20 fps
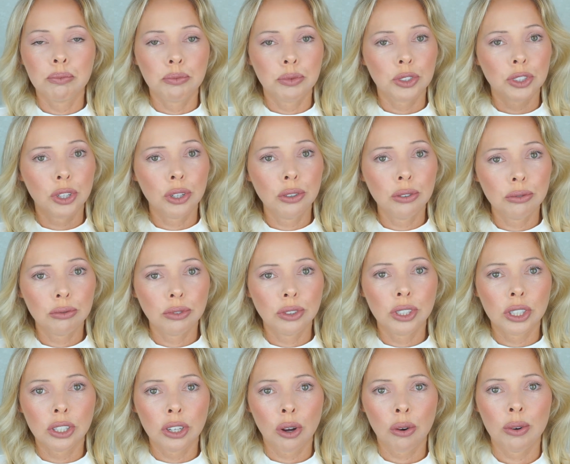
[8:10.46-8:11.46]
So you
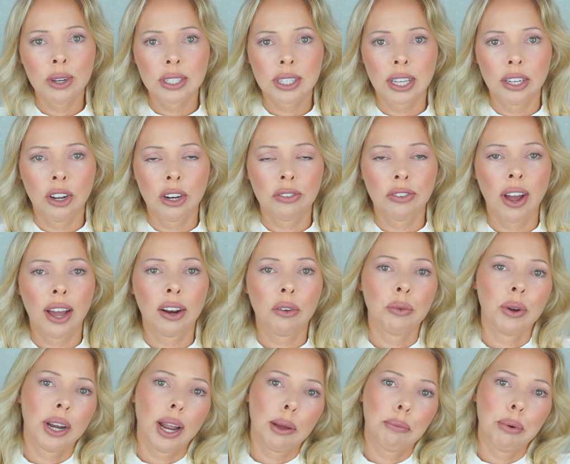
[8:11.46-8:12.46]
can always get notified
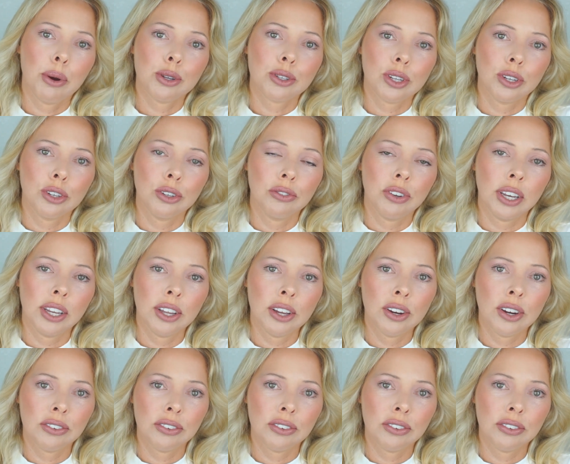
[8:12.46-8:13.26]
when I post a new video.